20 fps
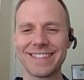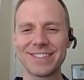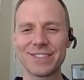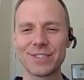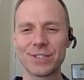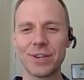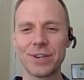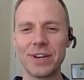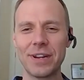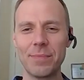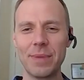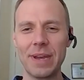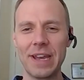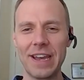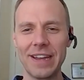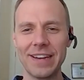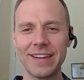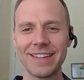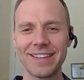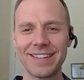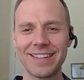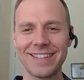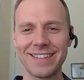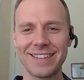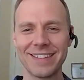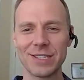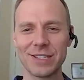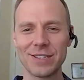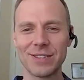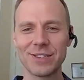good and bad.
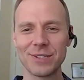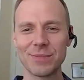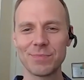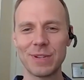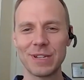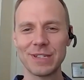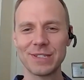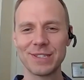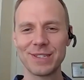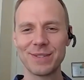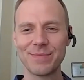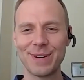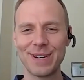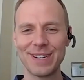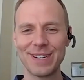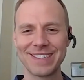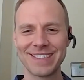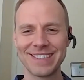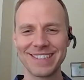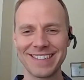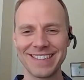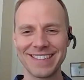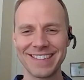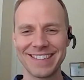There's pluses and minuses.